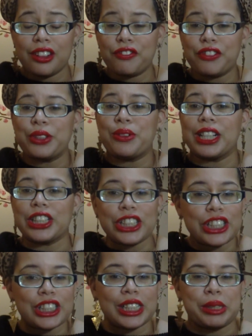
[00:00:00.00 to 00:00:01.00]

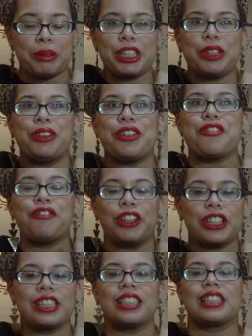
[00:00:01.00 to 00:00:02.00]
influential, especially when you
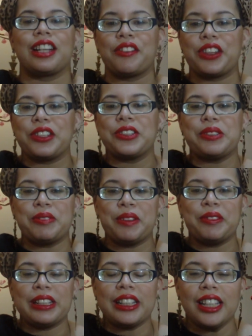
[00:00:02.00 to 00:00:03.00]
first discover the YouTube
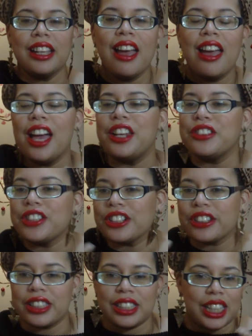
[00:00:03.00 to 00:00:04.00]
community and you
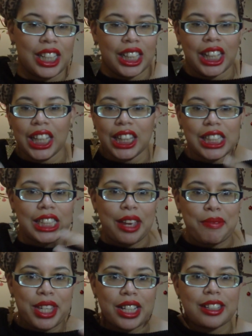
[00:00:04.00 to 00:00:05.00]
start seeing like the
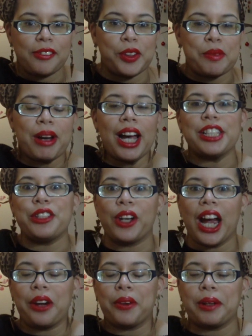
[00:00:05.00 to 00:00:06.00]
same things everyone buys, you
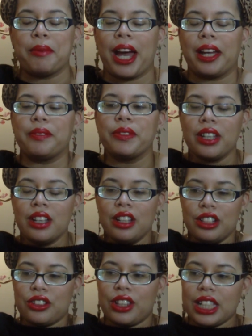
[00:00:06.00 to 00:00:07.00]
kind of want to buy them.
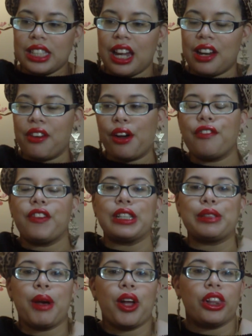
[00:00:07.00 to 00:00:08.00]
So that's kind of how I
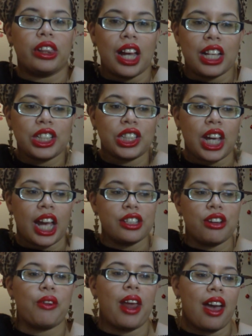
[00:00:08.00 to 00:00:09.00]
felt about Lush. I
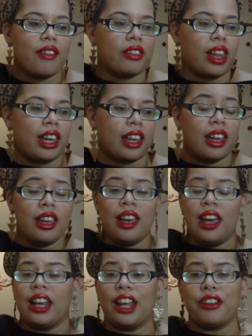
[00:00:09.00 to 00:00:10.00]
don't have like,
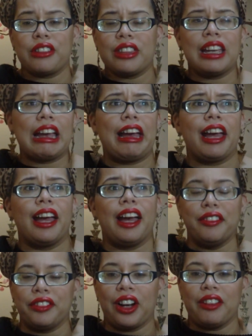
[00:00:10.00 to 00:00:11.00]
and I don't think I
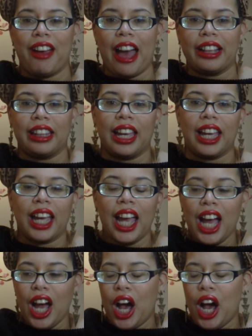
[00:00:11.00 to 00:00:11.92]
ever have had like